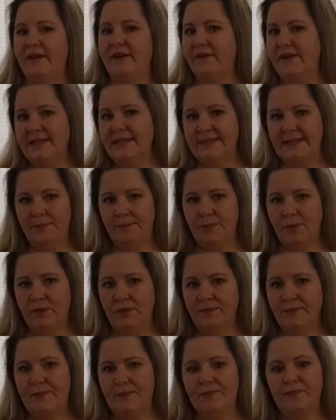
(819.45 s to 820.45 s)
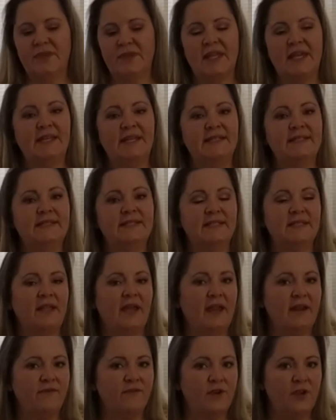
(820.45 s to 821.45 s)
very simple. It is
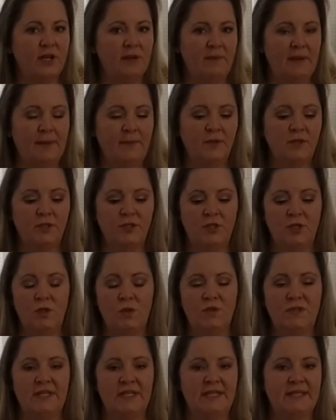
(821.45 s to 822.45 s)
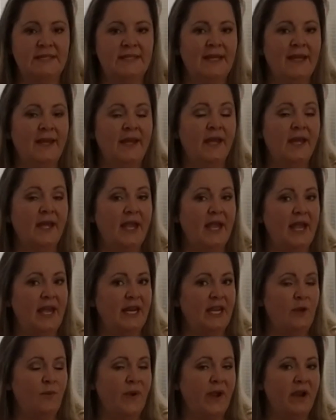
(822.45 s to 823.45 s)
designed for you to be able to use this
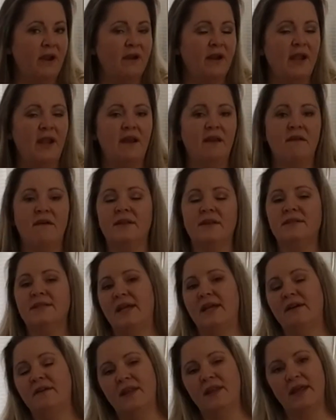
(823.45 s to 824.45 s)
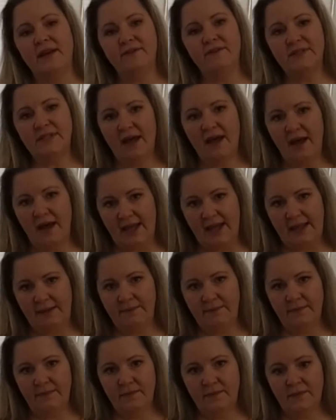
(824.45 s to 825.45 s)
anywhere and not take a lot of
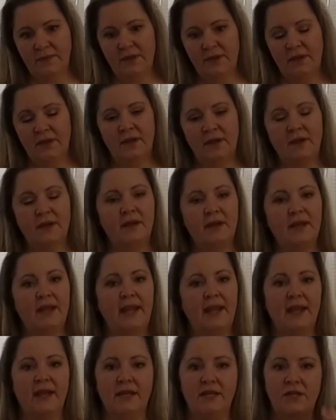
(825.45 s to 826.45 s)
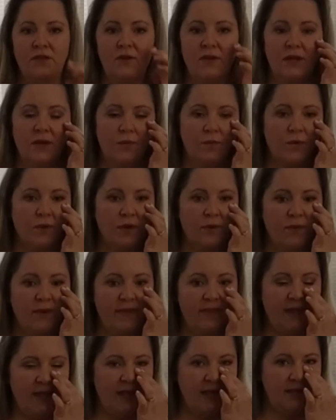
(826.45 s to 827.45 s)
time. And you can work
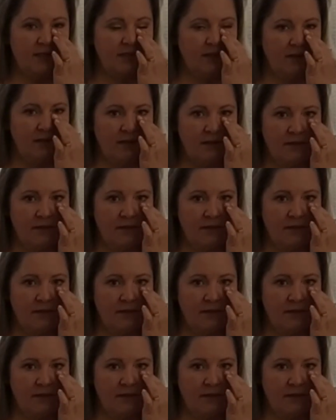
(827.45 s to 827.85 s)
with it.